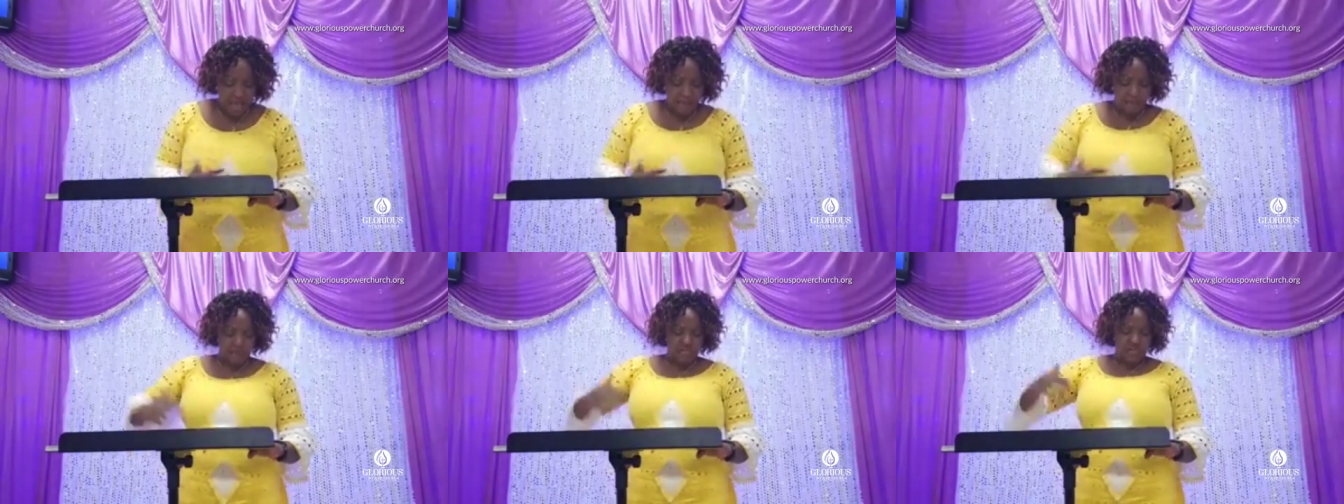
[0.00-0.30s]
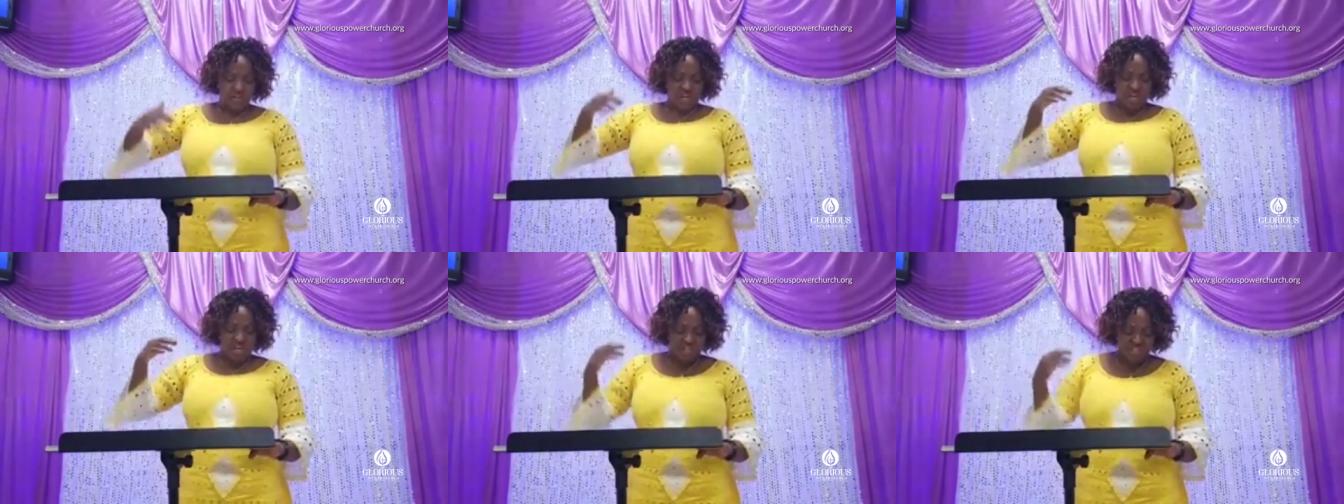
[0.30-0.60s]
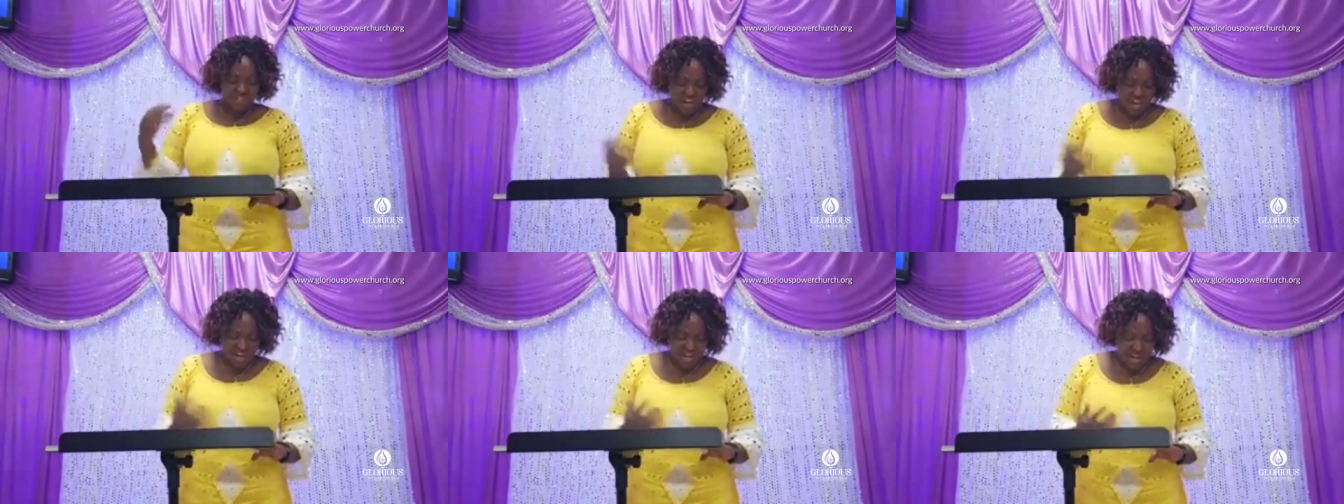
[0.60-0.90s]
had been
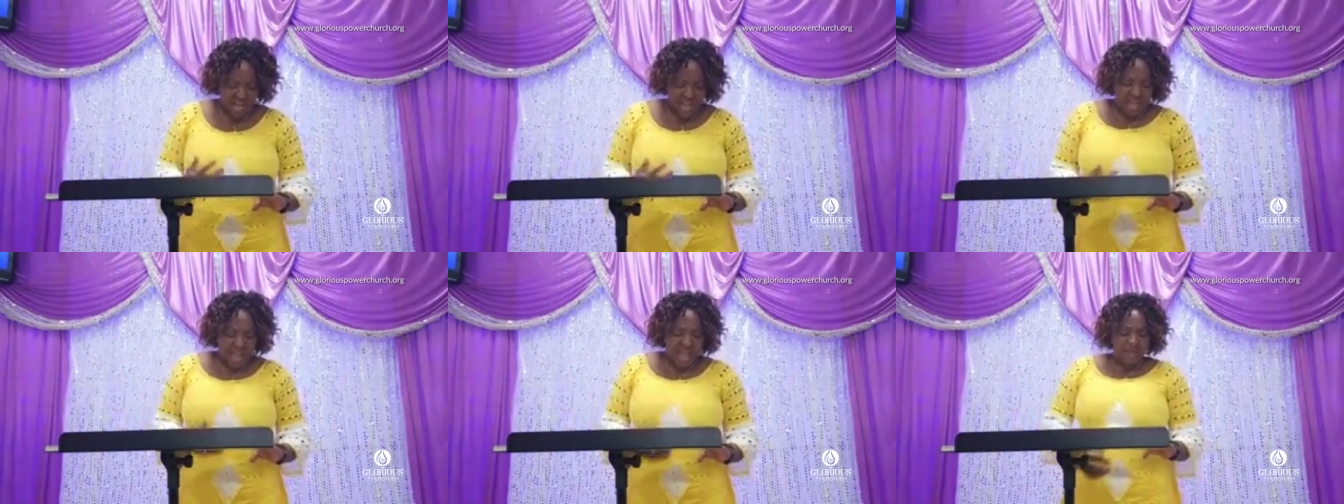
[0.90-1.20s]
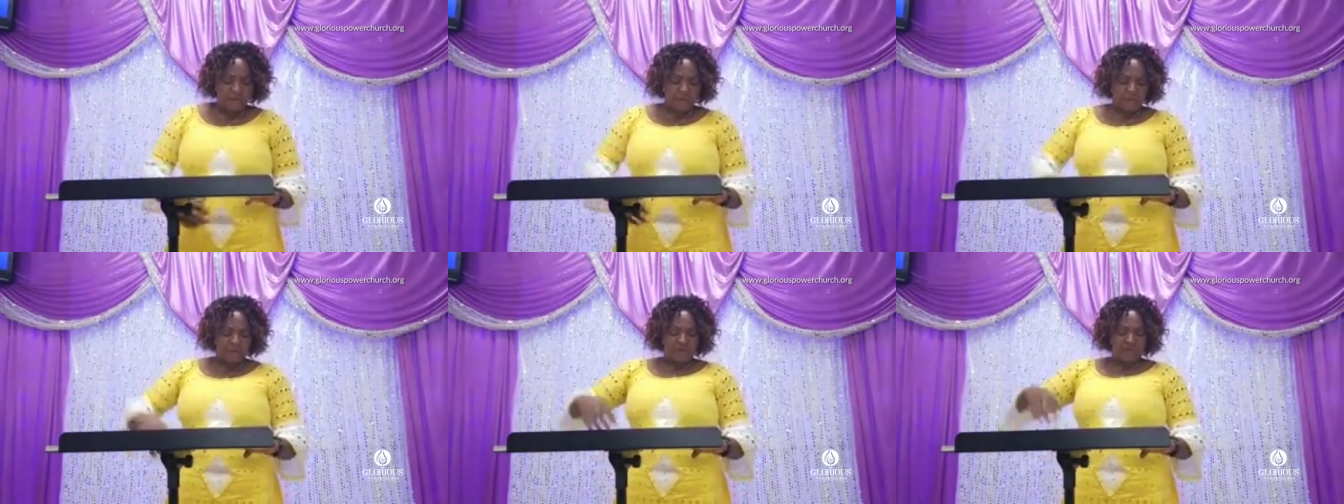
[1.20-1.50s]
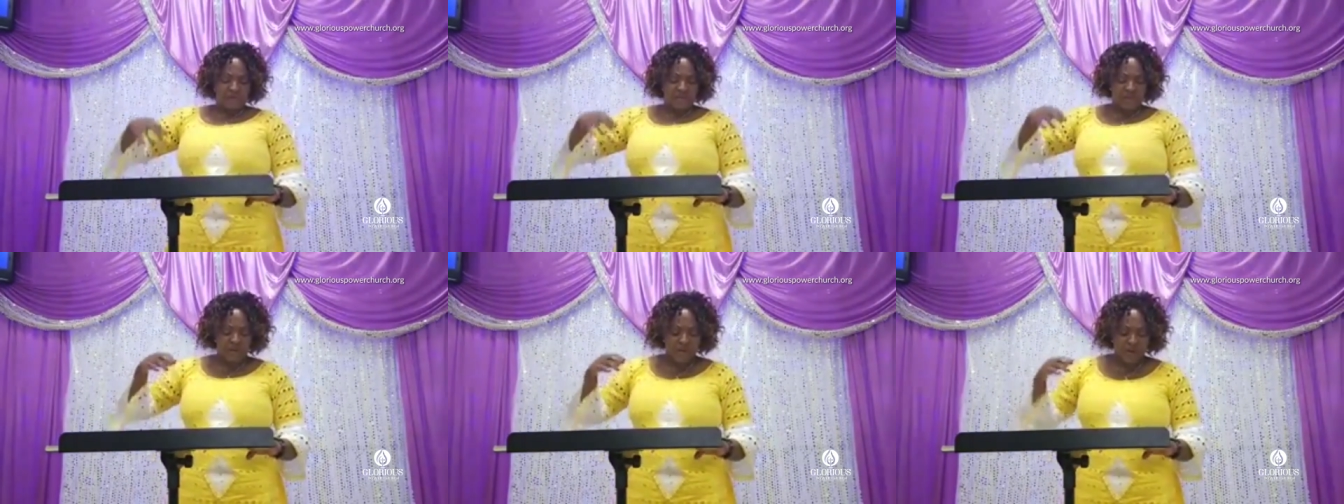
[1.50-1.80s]
injured, had
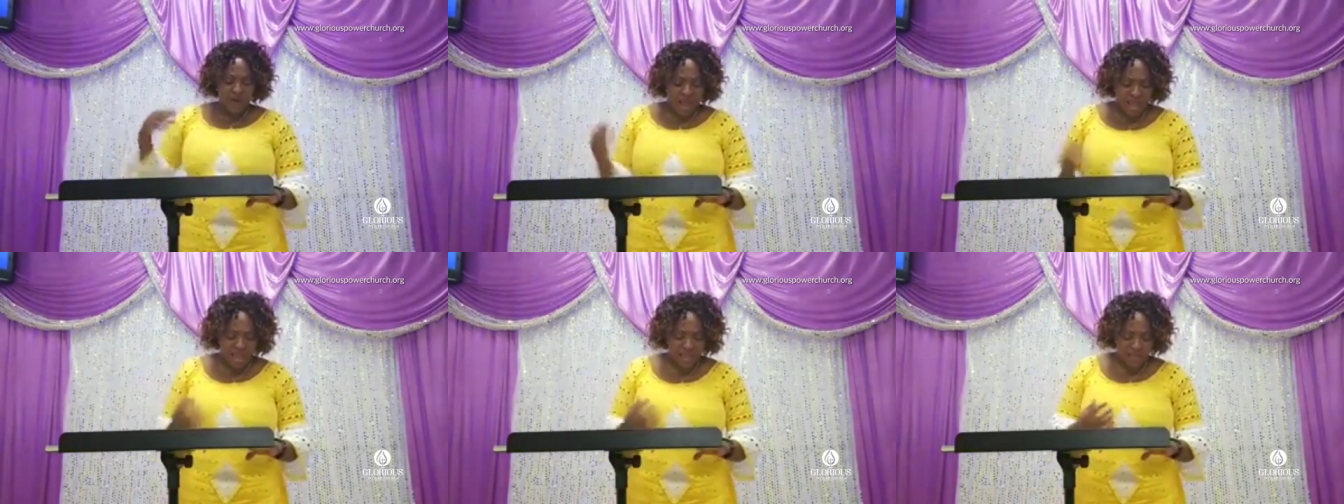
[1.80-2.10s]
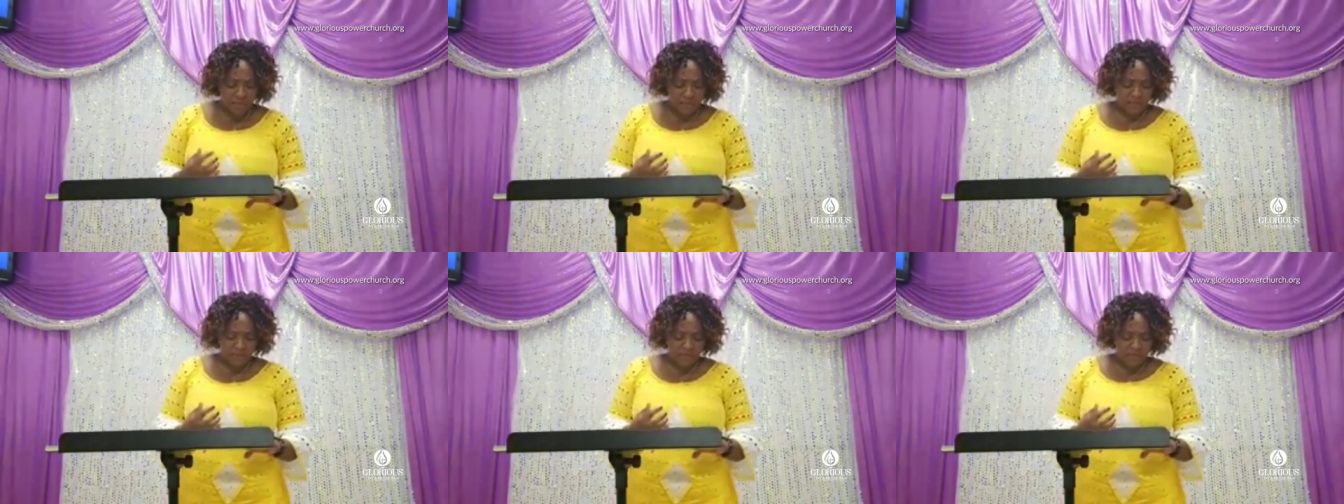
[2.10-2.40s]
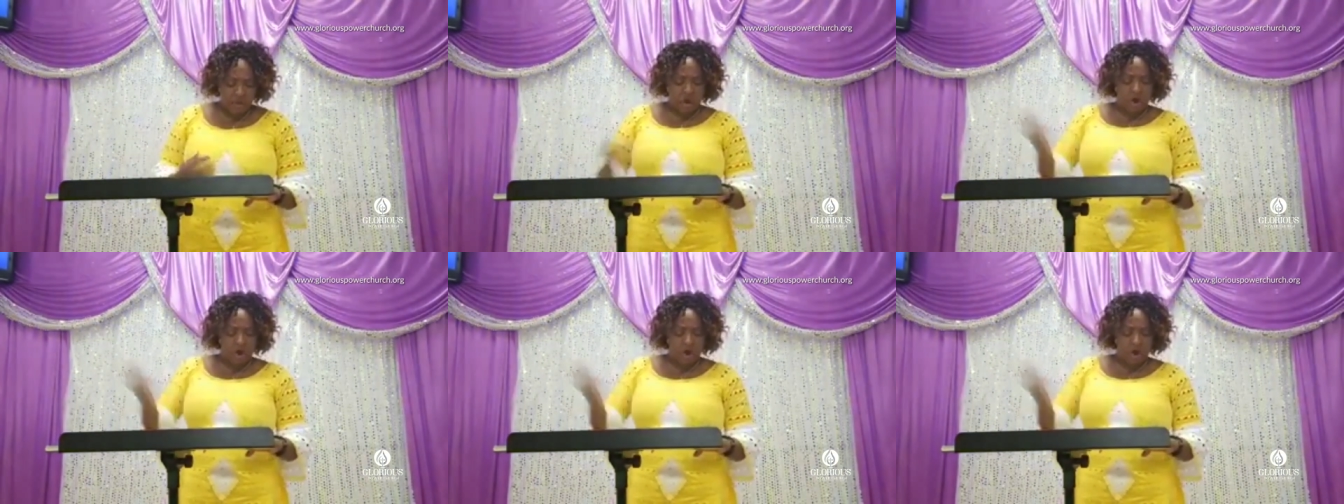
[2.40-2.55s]
been crying,